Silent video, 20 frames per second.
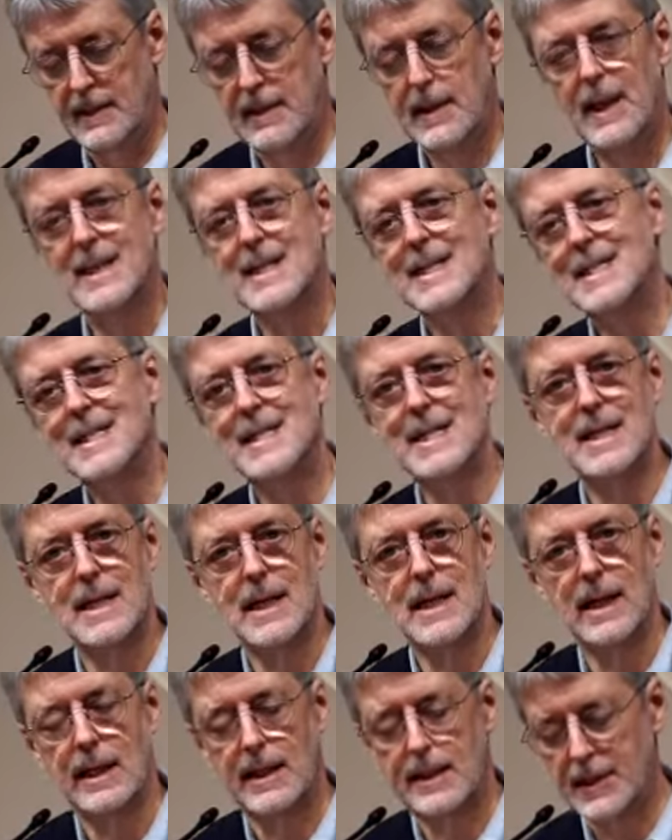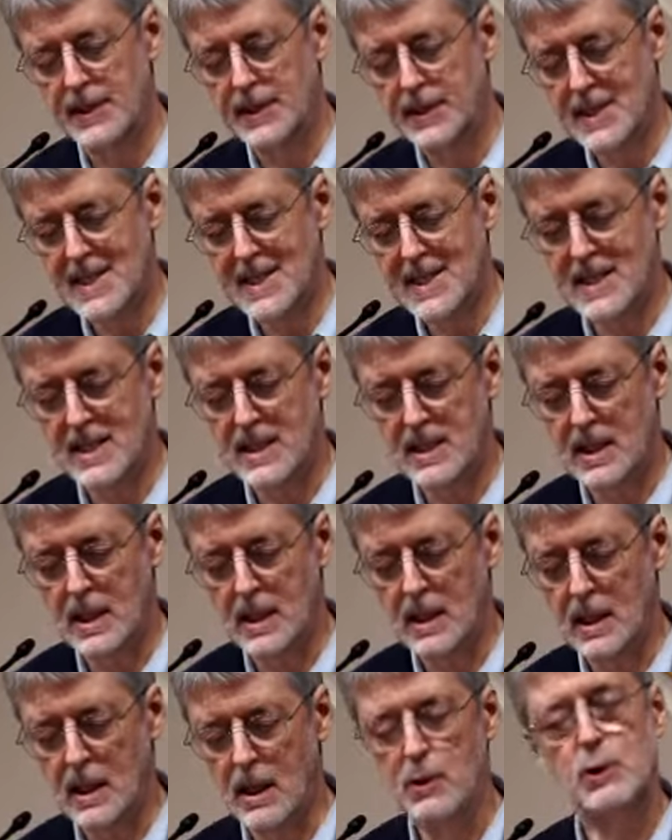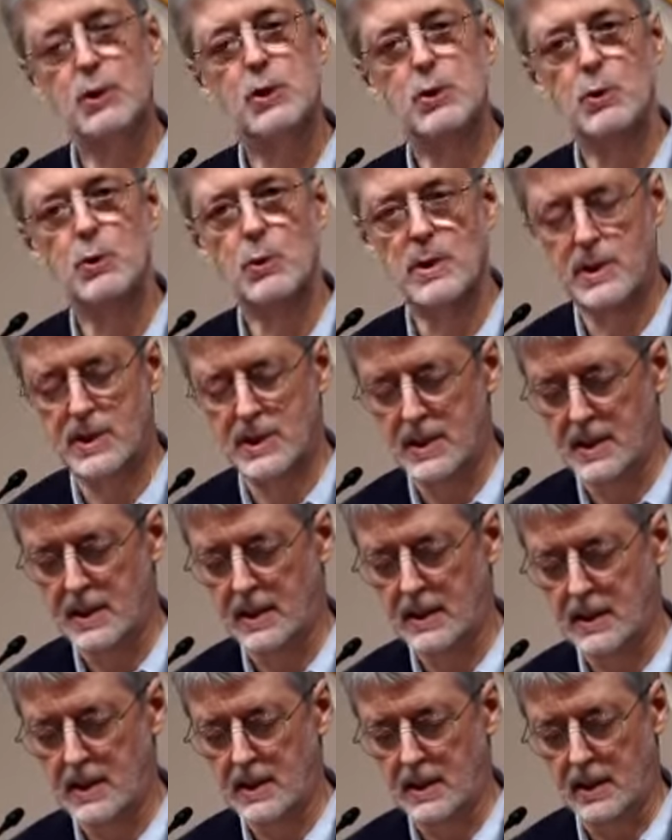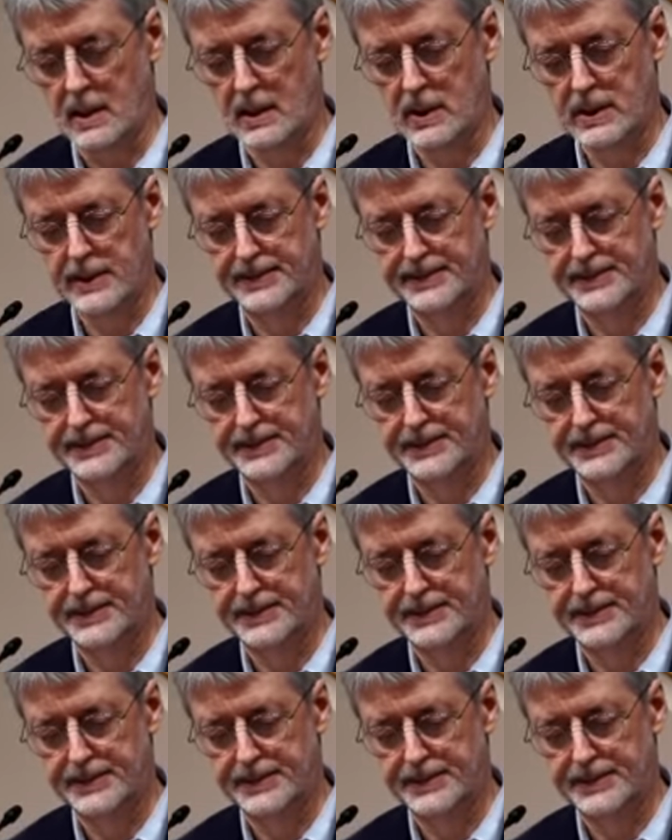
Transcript: The idea that these are two distinct things.